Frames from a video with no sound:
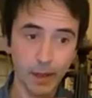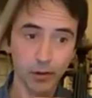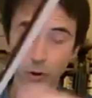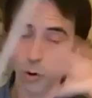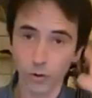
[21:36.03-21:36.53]

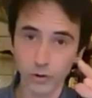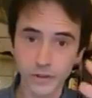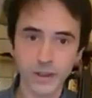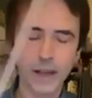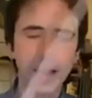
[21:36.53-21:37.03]

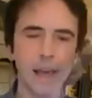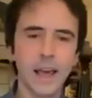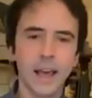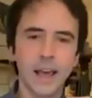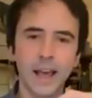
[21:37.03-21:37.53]
chords,
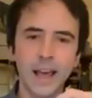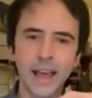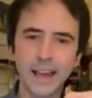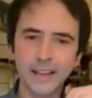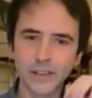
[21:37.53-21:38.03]

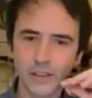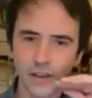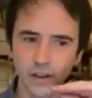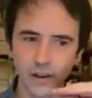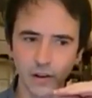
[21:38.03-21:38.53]
and
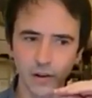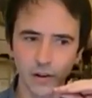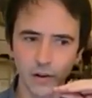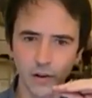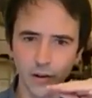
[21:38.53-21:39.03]
a